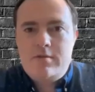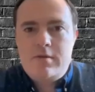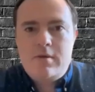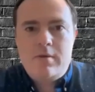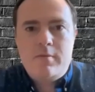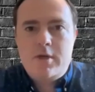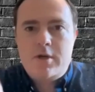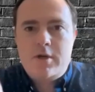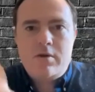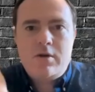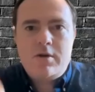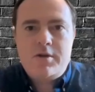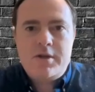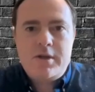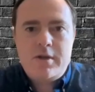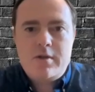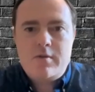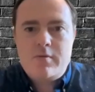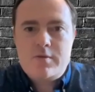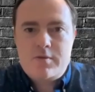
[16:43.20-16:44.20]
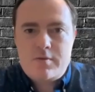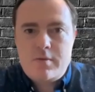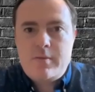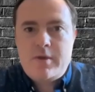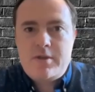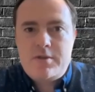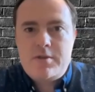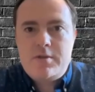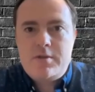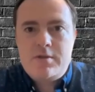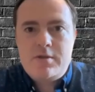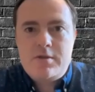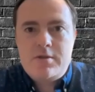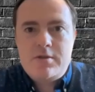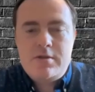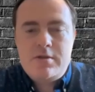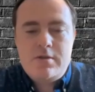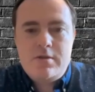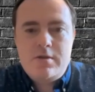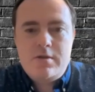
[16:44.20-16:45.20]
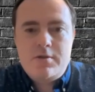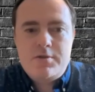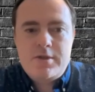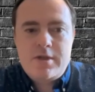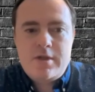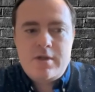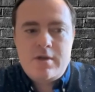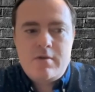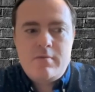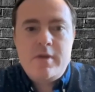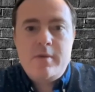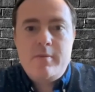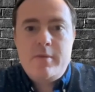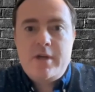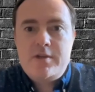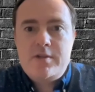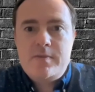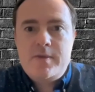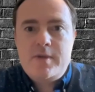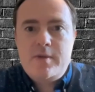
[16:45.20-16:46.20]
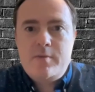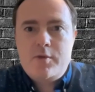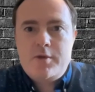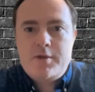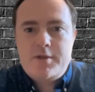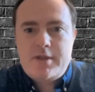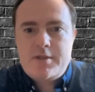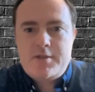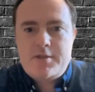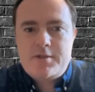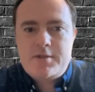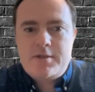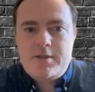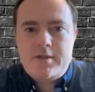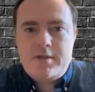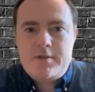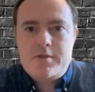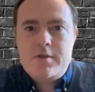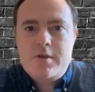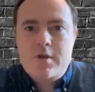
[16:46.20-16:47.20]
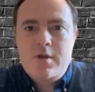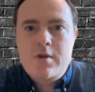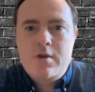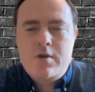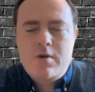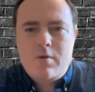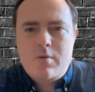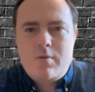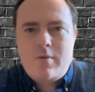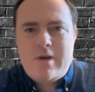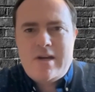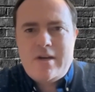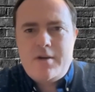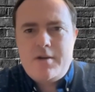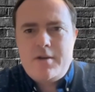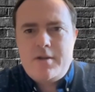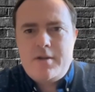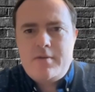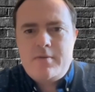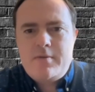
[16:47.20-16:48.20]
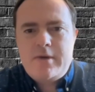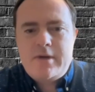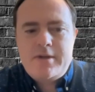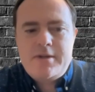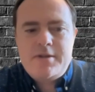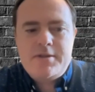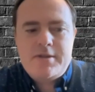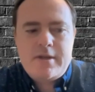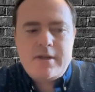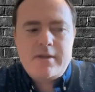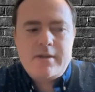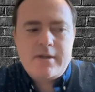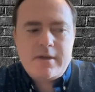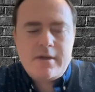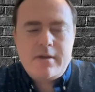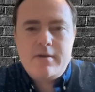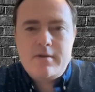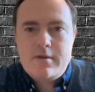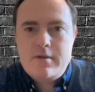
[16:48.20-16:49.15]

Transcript: among all the ones we mentioned, just to say, oh, maybe I should pay more attention to this, or why are they saying that?